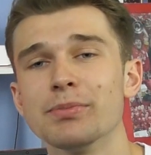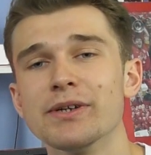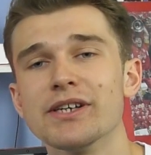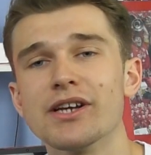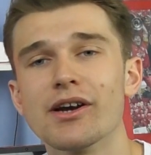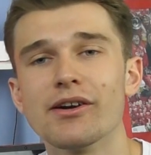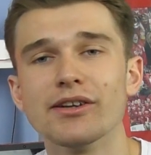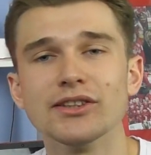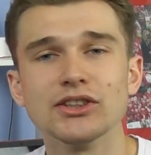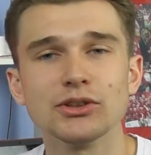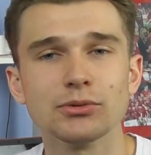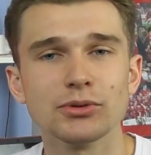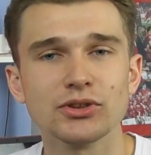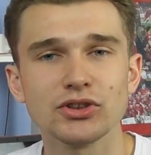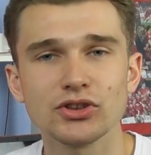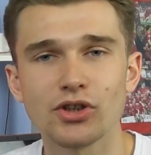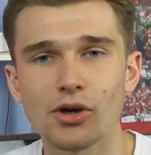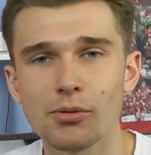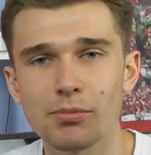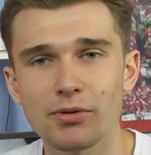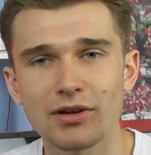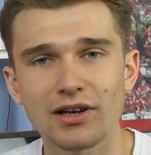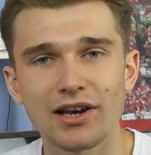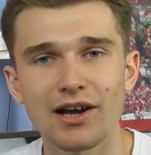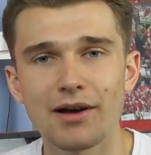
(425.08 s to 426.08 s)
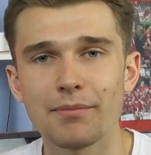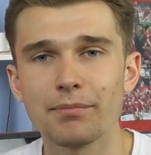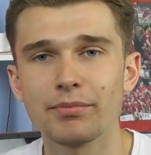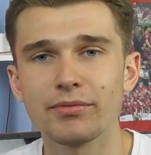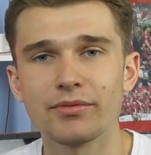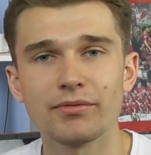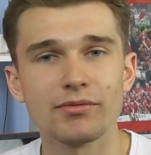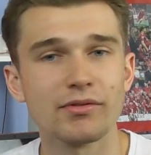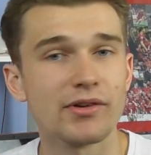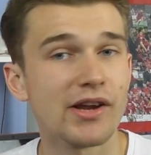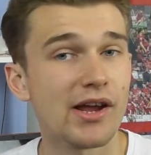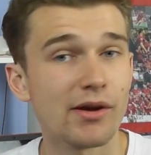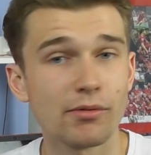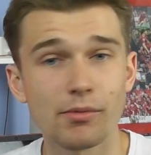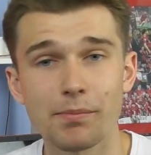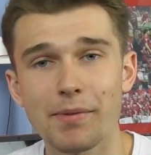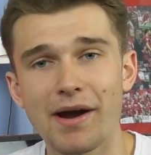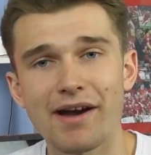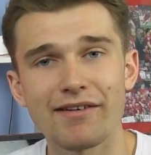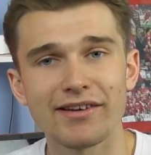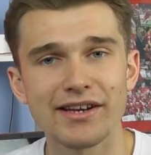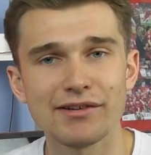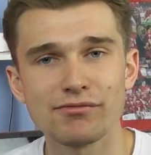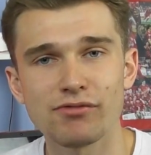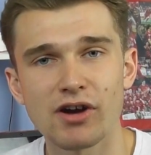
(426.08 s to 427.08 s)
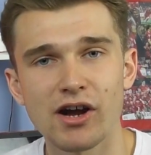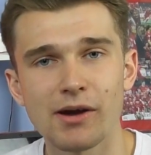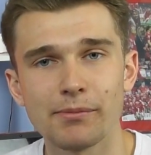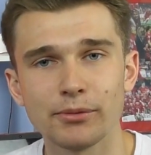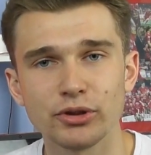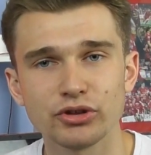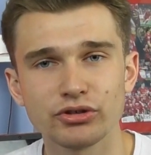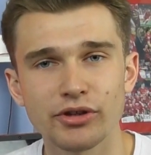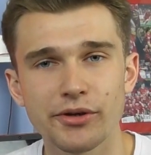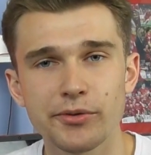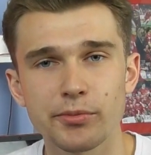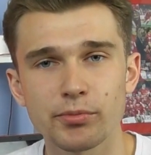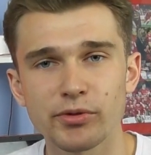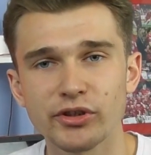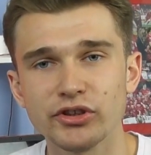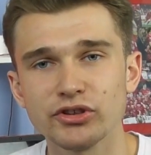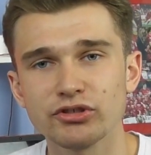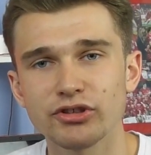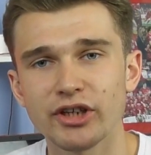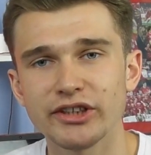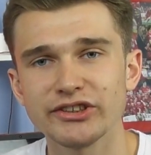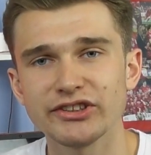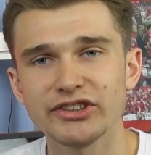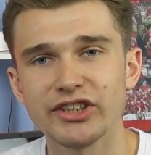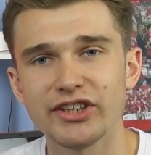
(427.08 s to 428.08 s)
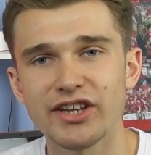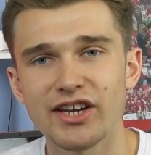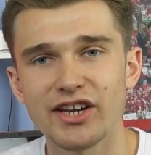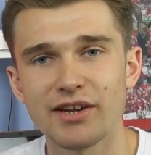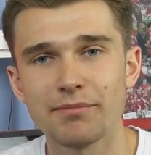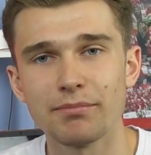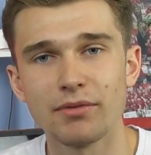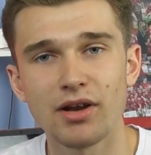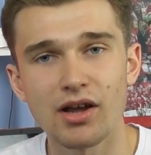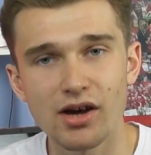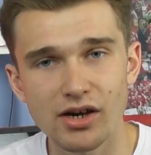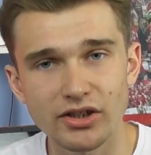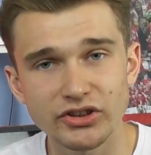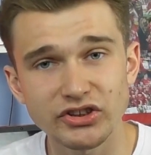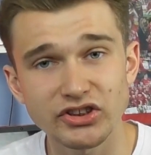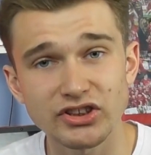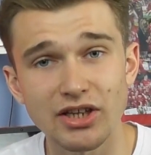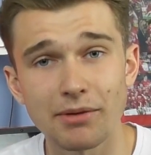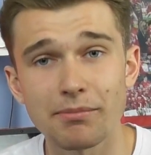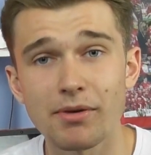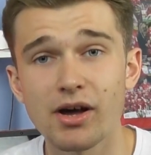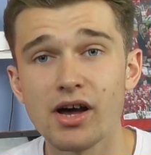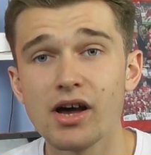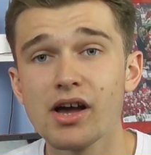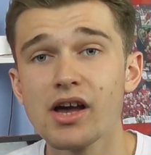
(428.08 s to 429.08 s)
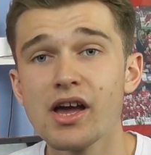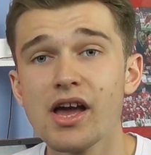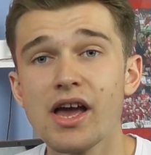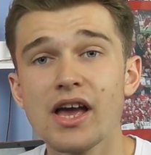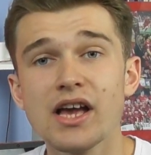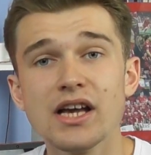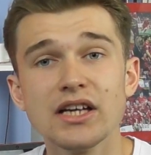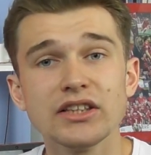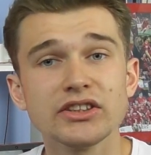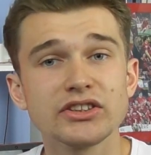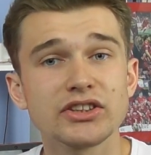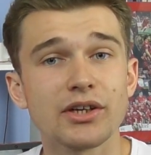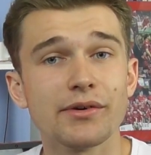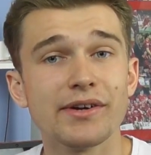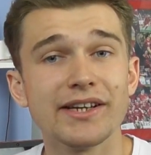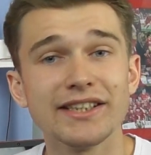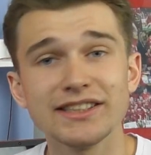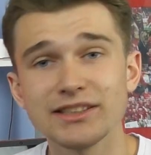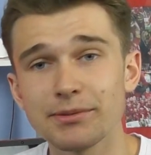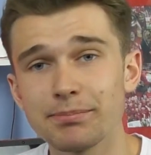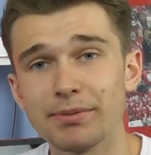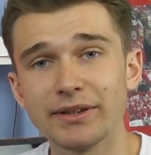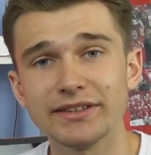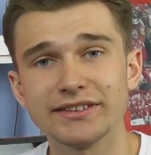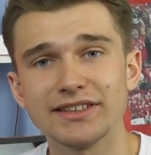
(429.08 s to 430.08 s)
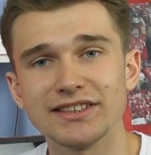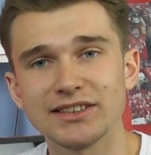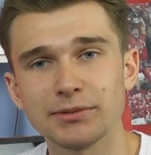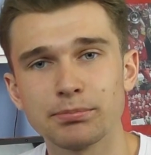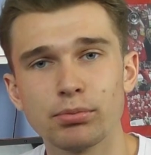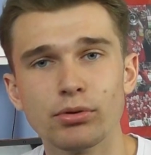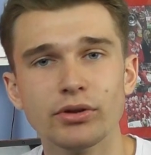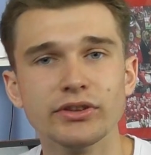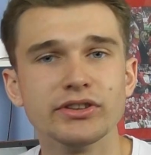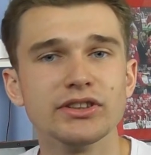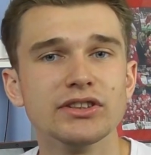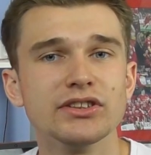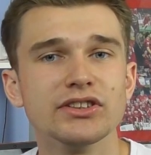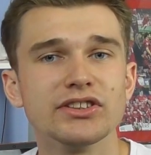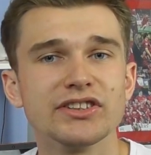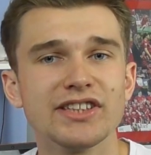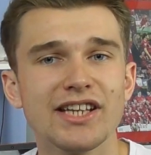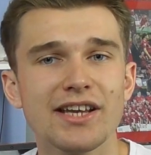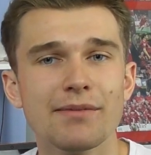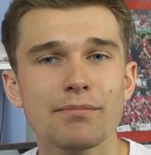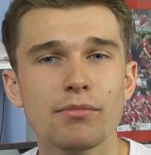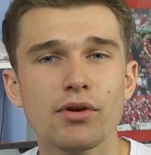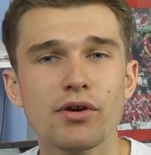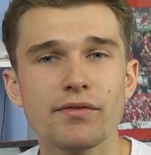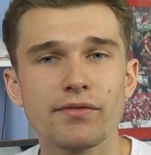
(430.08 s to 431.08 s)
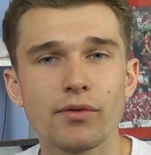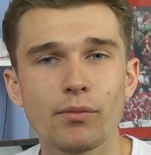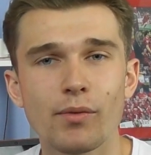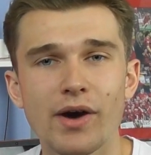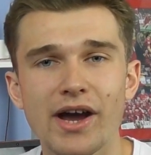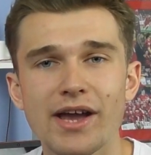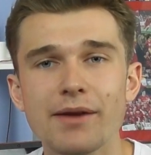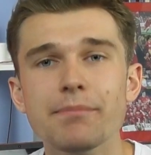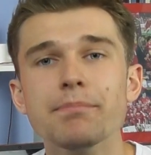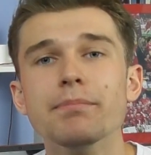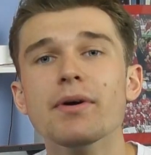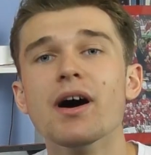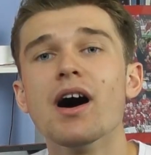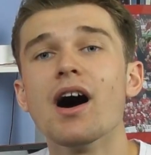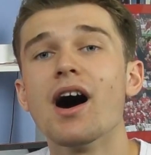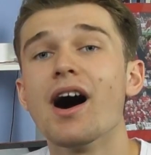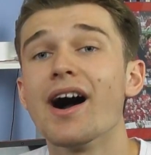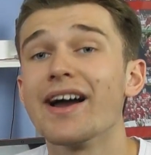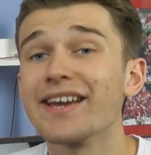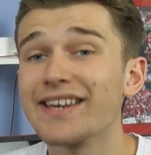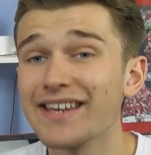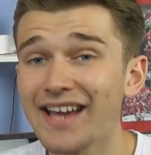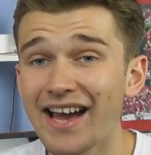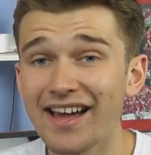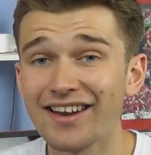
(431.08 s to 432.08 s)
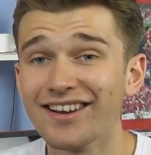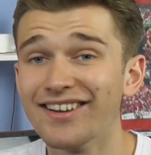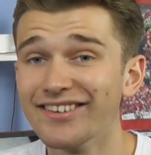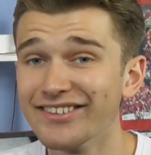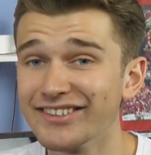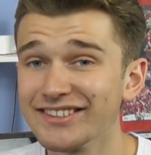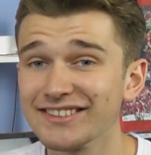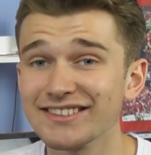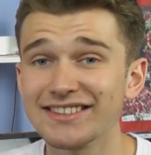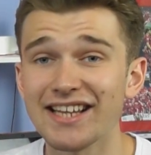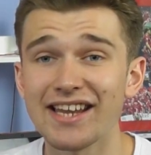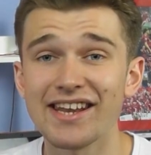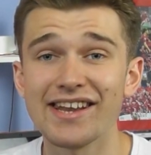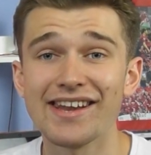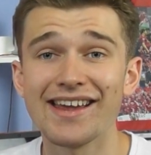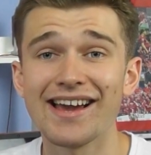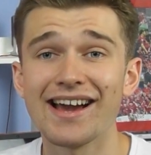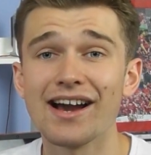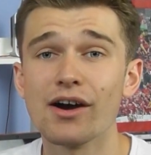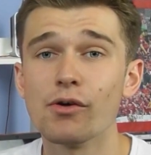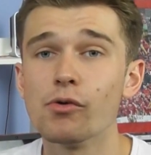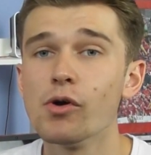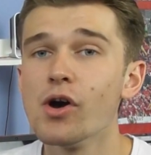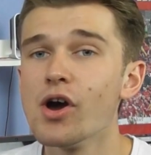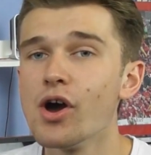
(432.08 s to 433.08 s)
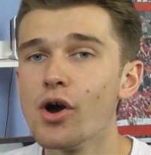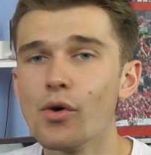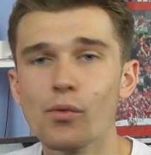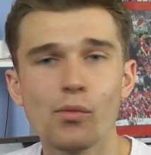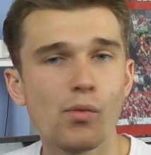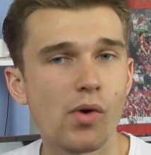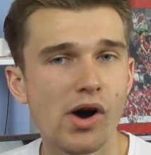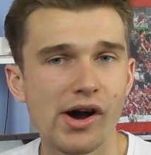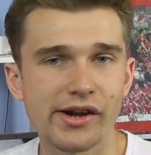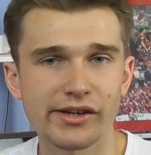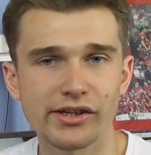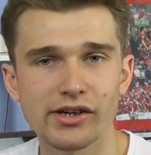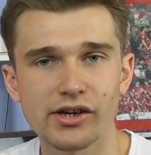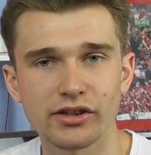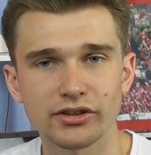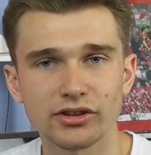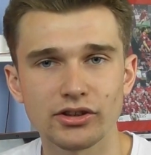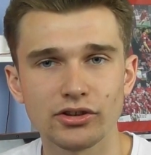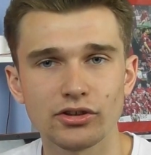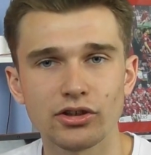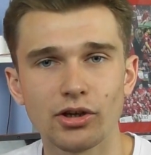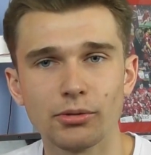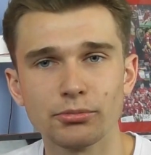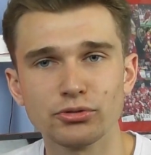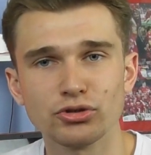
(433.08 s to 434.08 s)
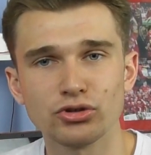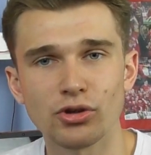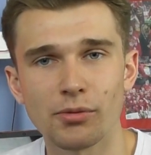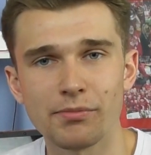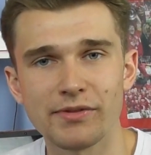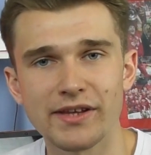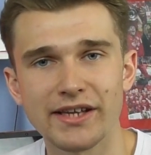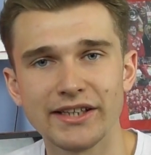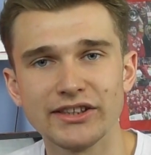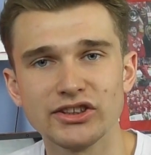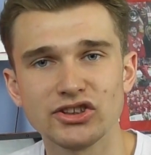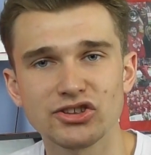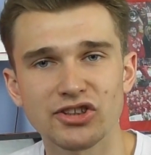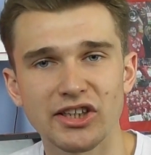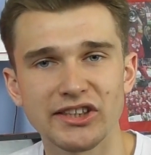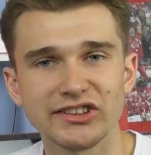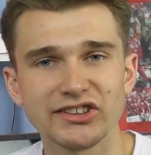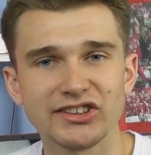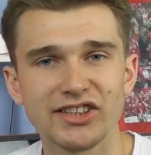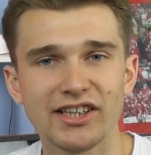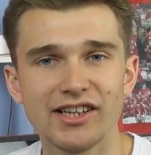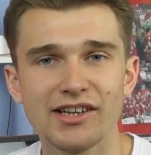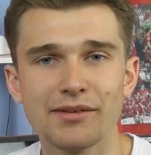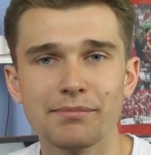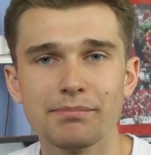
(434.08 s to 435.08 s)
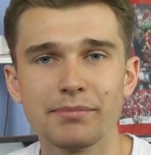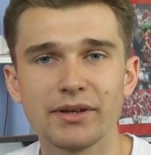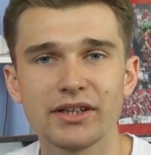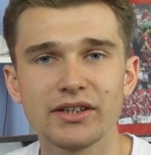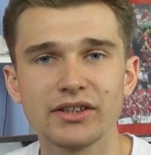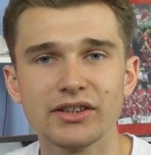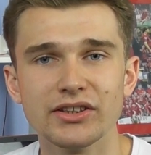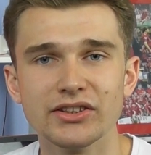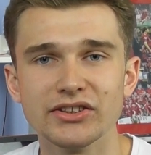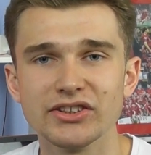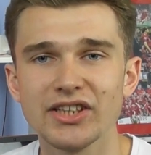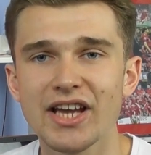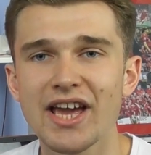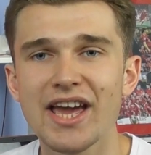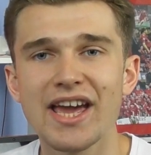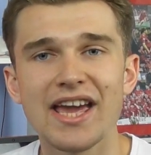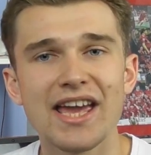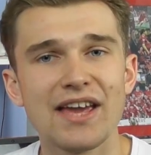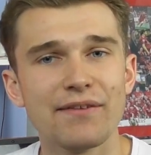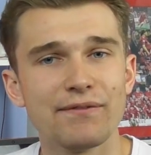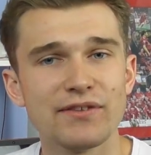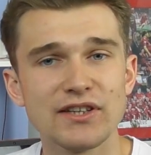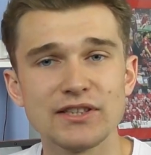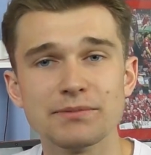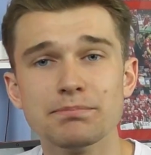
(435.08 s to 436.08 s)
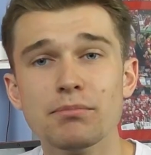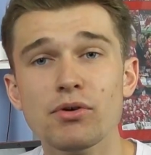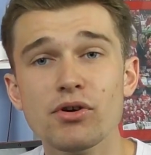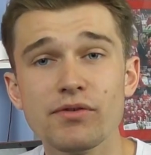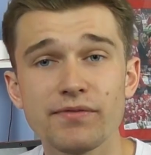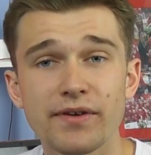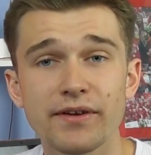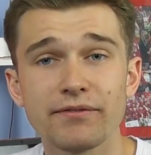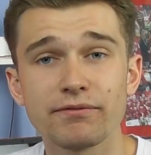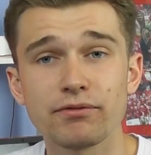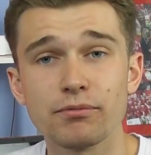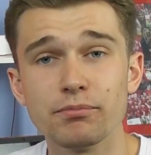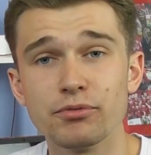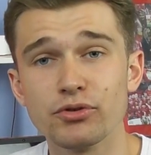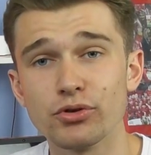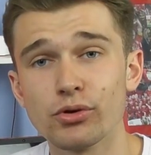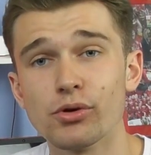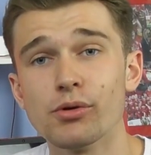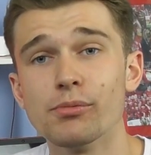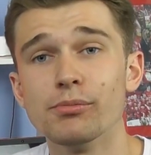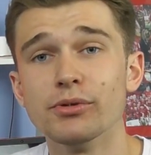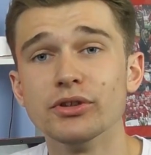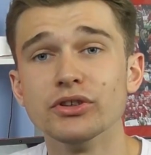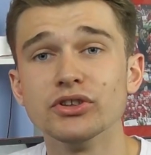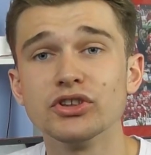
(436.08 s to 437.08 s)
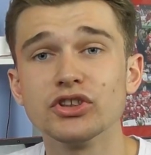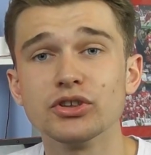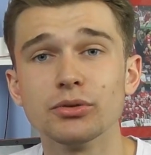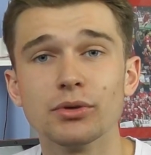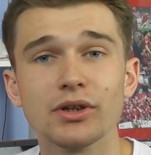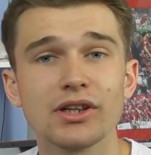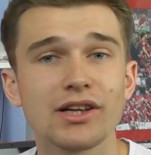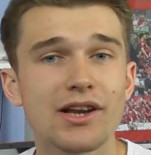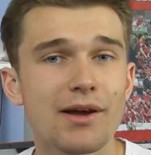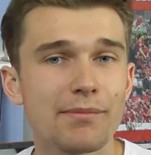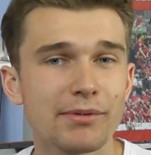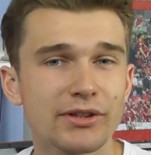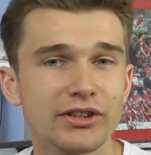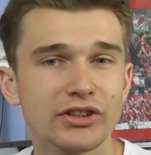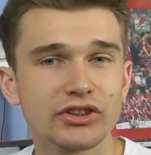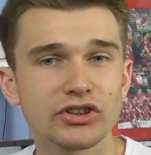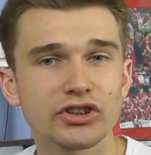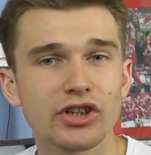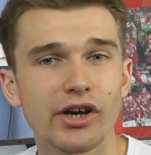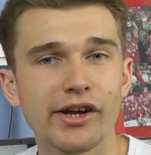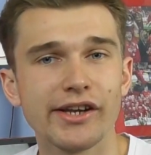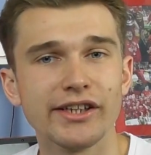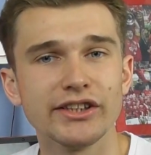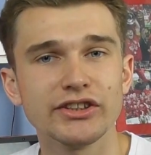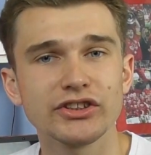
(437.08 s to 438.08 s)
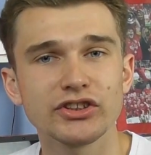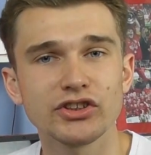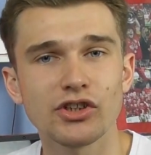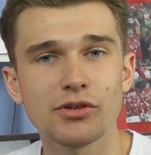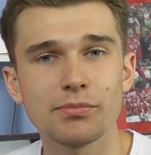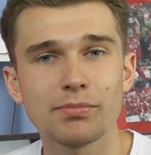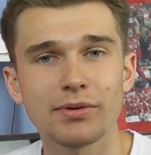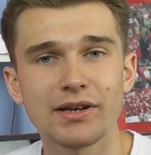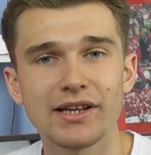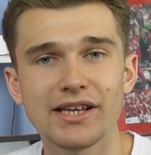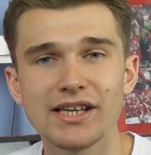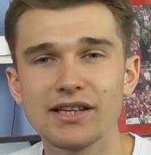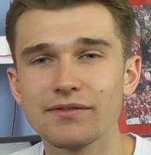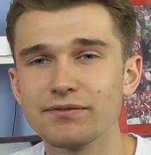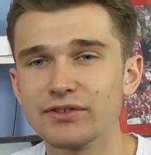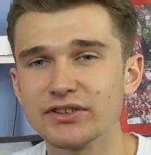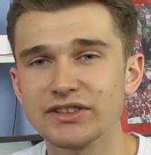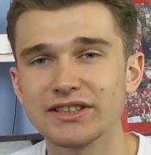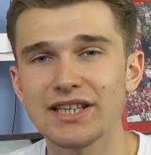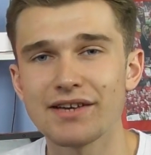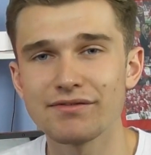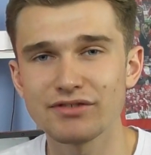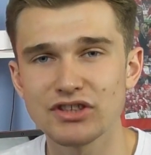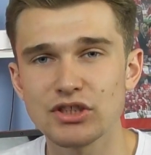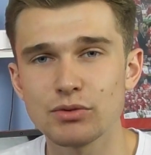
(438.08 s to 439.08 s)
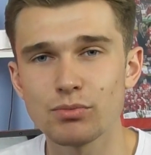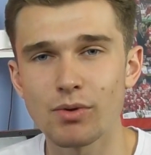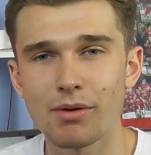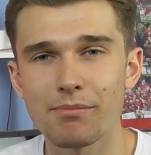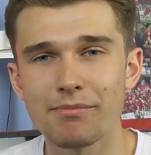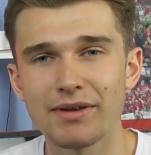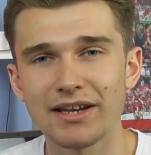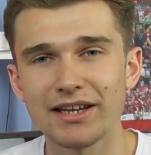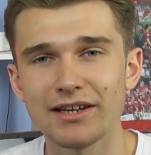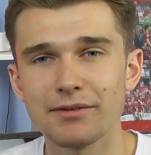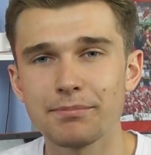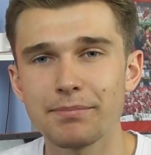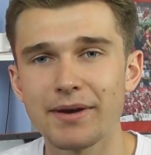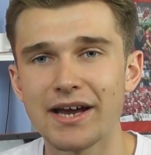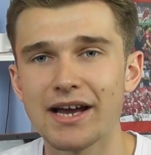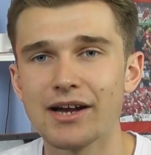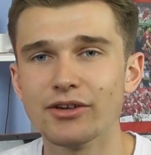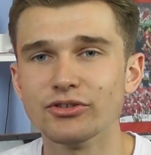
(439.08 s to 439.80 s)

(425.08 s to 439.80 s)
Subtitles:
be going to a top club. Apparently Real Madrid were interested in him last summer. So it is a bit disappointing to see him move away, but I can understand now why Jurgen Klopp dropped the interest in him, because if he's moving from Dortmund to a club in the Chinese Super League for £71 million,